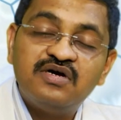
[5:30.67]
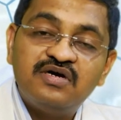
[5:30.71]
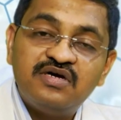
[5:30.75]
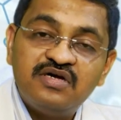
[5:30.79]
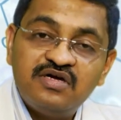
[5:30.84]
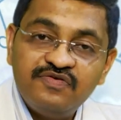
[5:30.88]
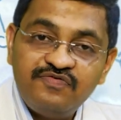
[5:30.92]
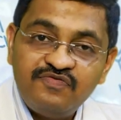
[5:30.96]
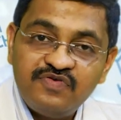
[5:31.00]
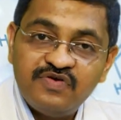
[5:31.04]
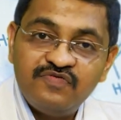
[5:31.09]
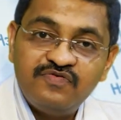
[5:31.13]

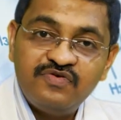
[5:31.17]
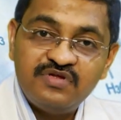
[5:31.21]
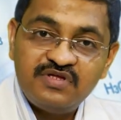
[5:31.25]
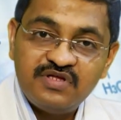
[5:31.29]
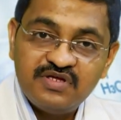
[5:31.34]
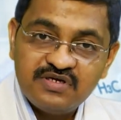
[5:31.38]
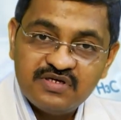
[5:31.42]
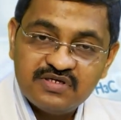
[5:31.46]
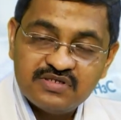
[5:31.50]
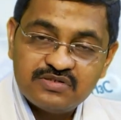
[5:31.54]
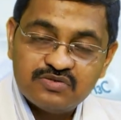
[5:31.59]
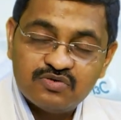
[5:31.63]
If
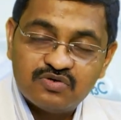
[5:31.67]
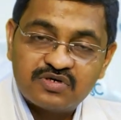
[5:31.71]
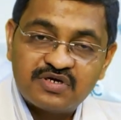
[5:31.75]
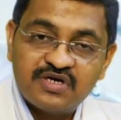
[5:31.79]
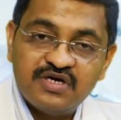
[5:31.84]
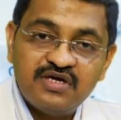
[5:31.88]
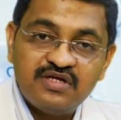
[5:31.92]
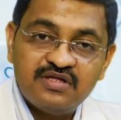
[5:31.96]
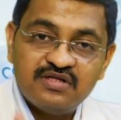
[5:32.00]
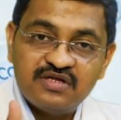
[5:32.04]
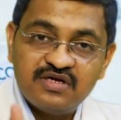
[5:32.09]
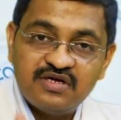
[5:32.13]
everything is
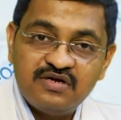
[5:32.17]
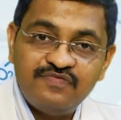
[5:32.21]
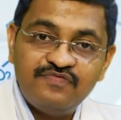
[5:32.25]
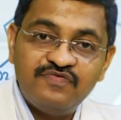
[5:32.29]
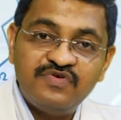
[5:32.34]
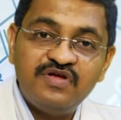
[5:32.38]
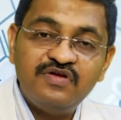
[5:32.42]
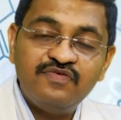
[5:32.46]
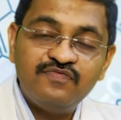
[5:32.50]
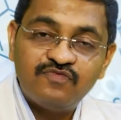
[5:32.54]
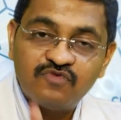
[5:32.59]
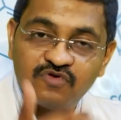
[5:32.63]
okay, then
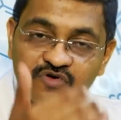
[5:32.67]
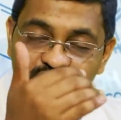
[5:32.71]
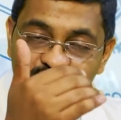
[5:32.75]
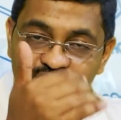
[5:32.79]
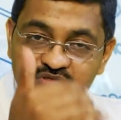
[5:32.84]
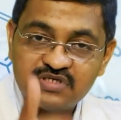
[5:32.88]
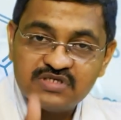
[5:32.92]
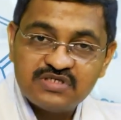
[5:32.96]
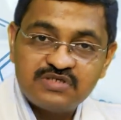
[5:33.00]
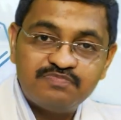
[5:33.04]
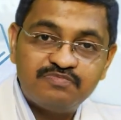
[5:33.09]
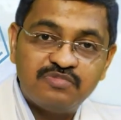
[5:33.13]
we follow
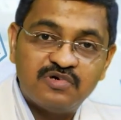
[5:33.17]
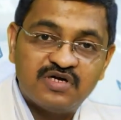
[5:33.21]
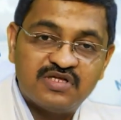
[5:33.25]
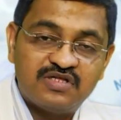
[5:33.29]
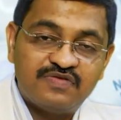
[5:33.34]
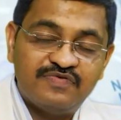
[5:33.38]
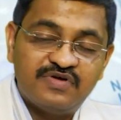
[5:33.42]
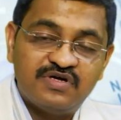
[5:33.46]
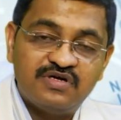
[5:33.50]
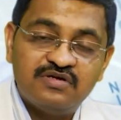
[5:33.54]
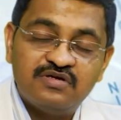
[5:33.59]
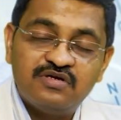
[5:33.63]
this
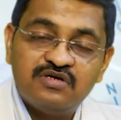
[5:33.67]
pathway.